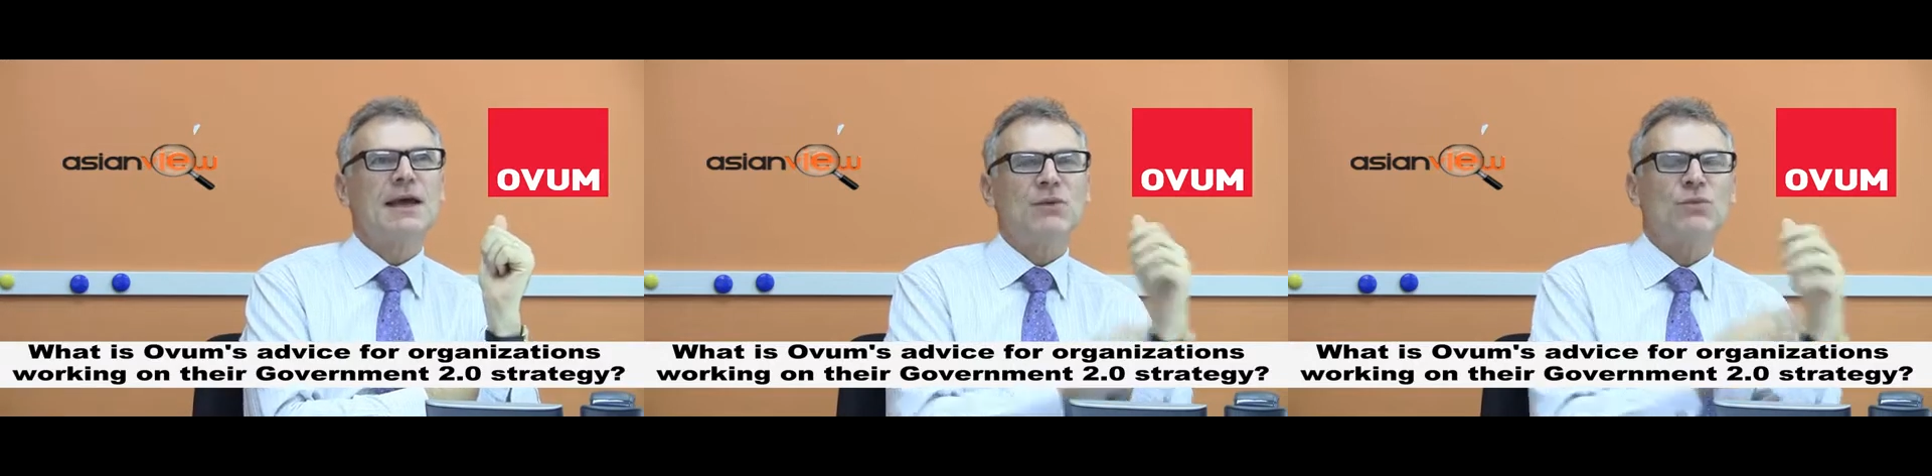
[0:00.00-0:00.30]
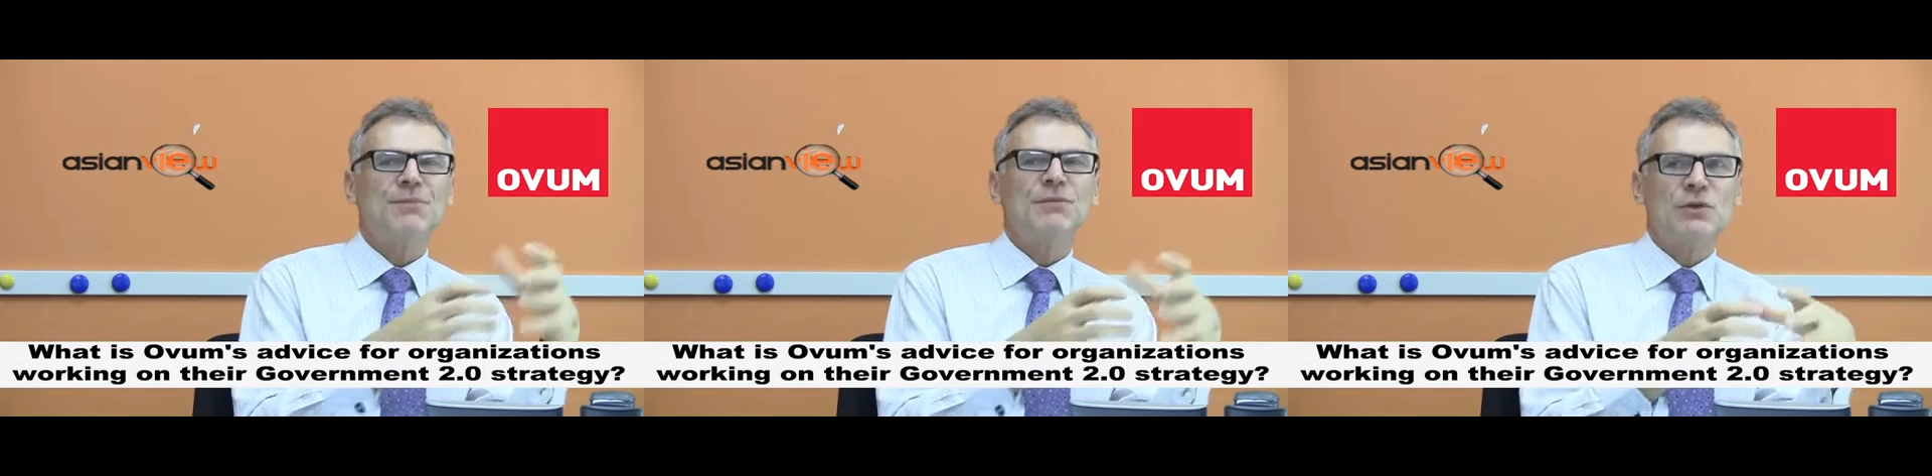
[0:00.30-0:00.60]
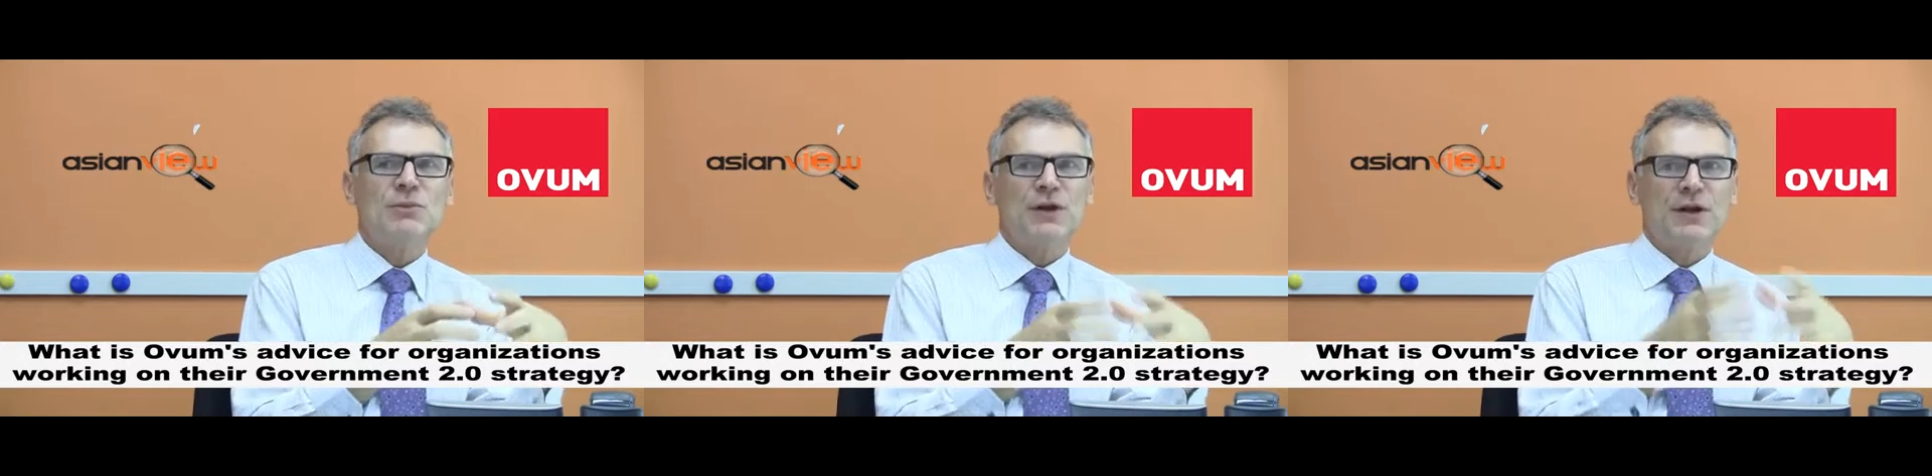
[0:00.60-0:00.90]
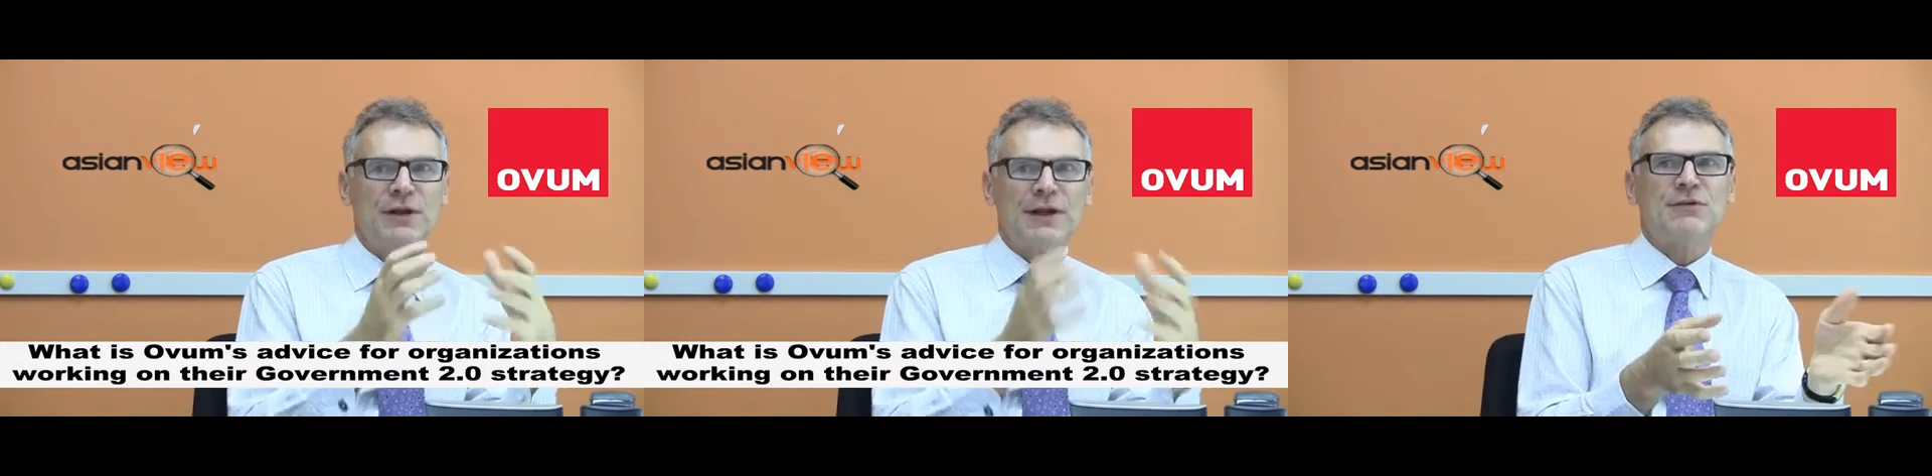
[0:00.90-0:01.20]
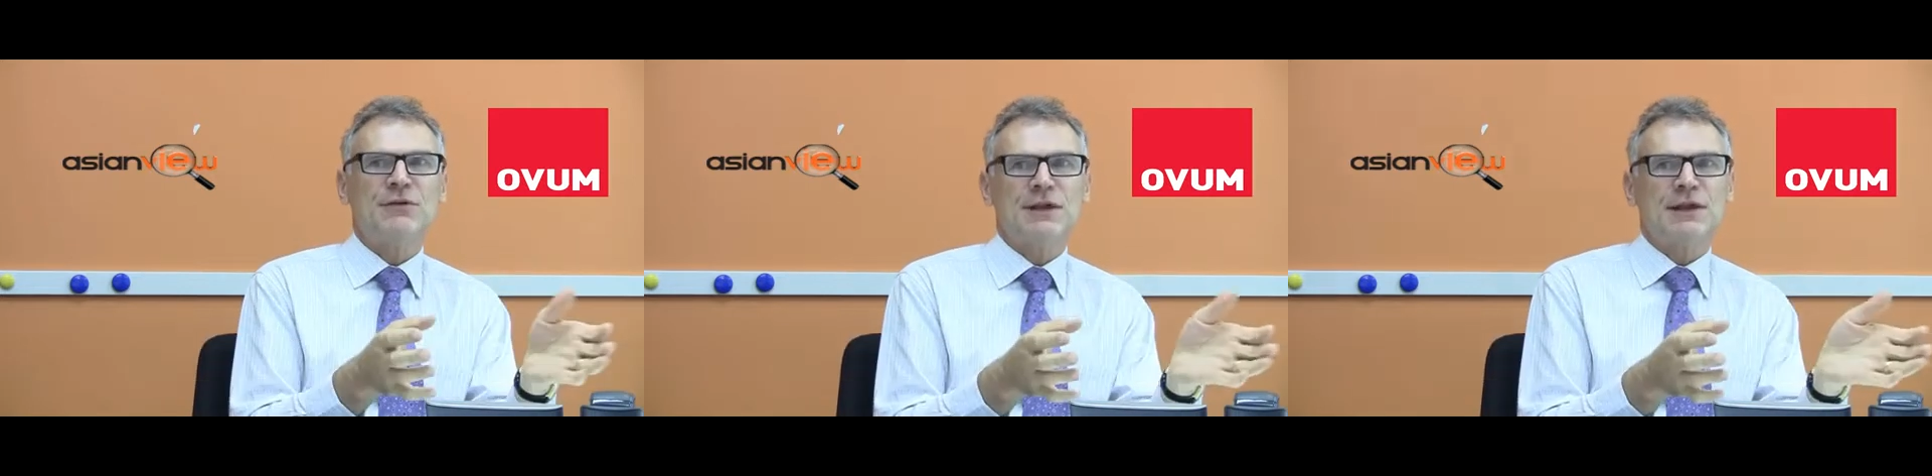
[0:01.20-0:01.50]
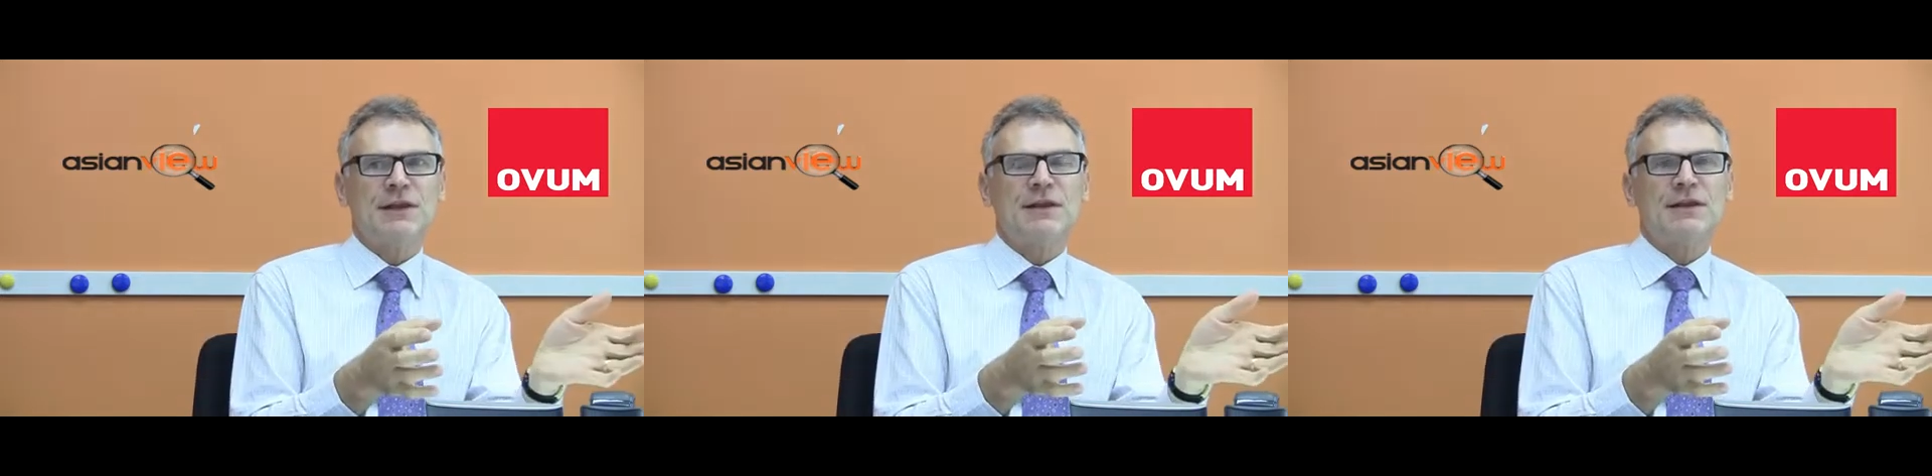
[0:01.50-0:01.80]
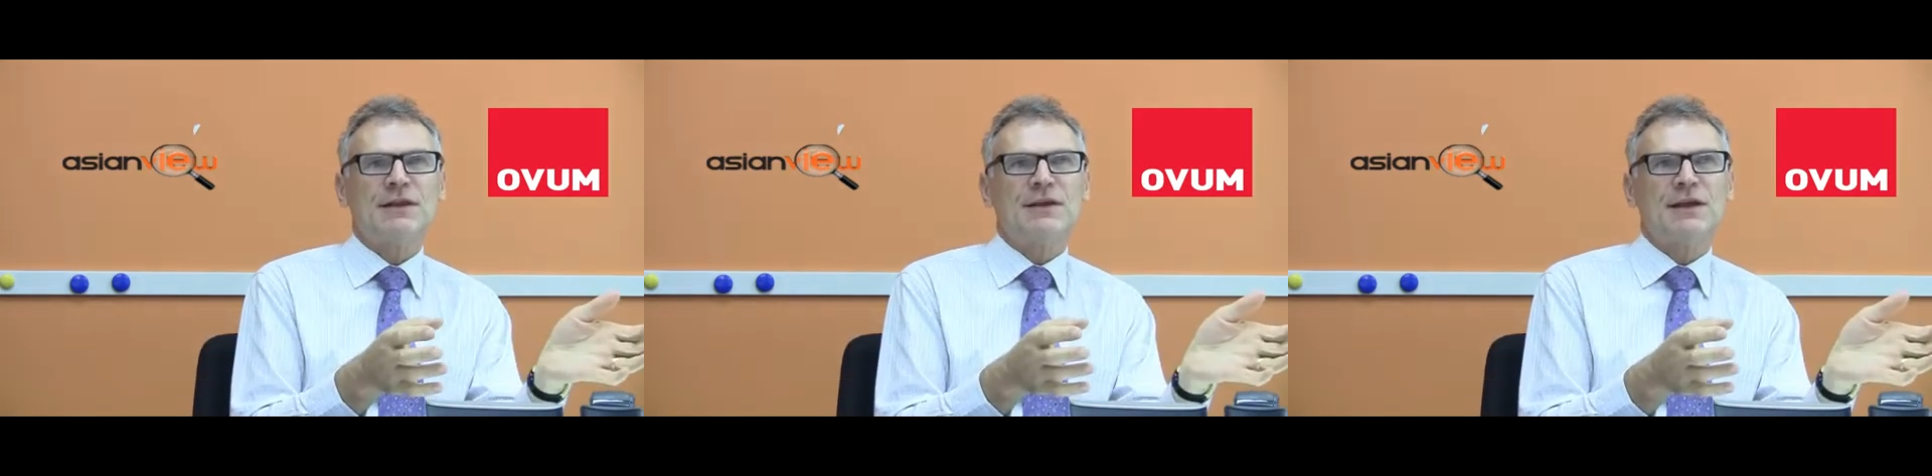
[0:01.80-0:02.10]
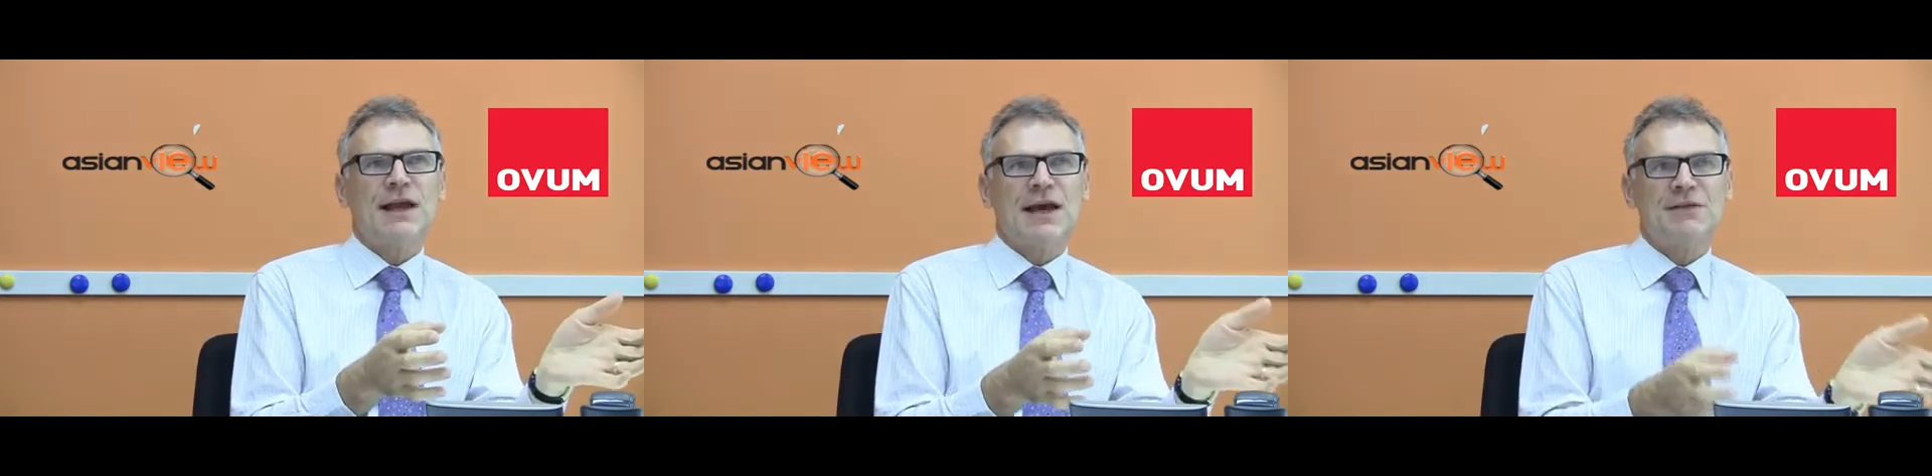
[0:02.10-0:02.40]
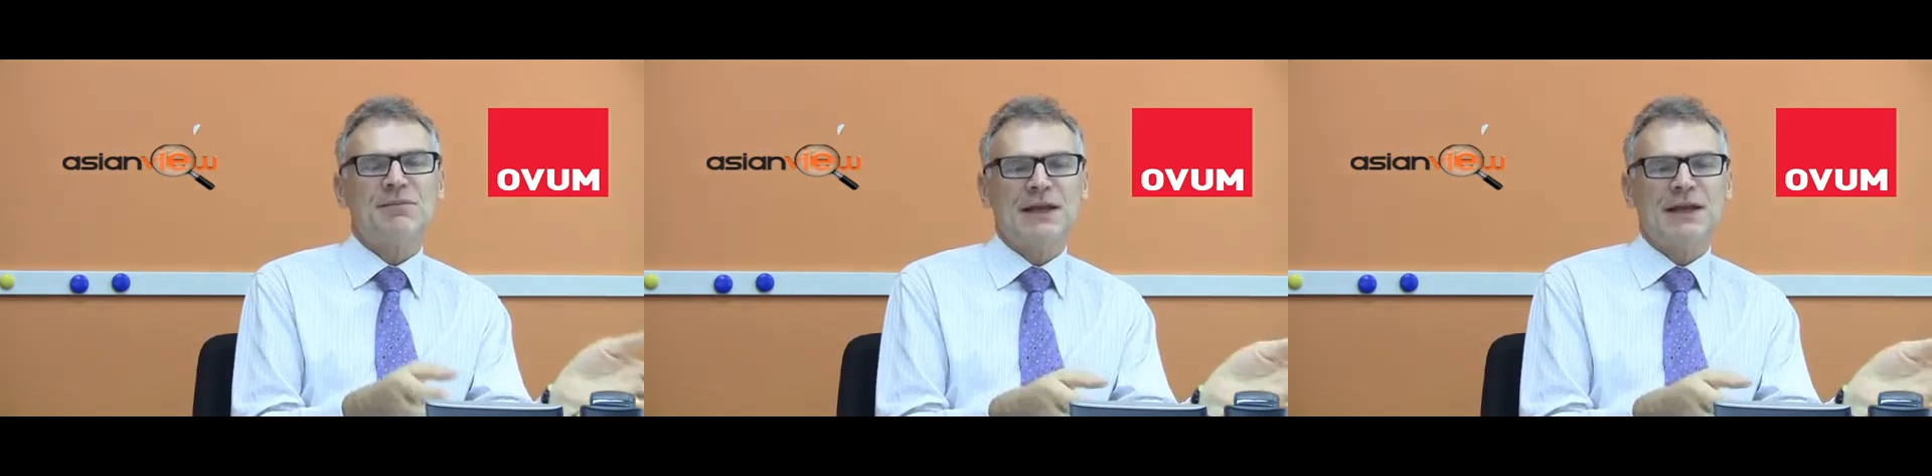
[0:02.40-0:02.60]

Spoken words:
and Web 2.0 generally is that it can't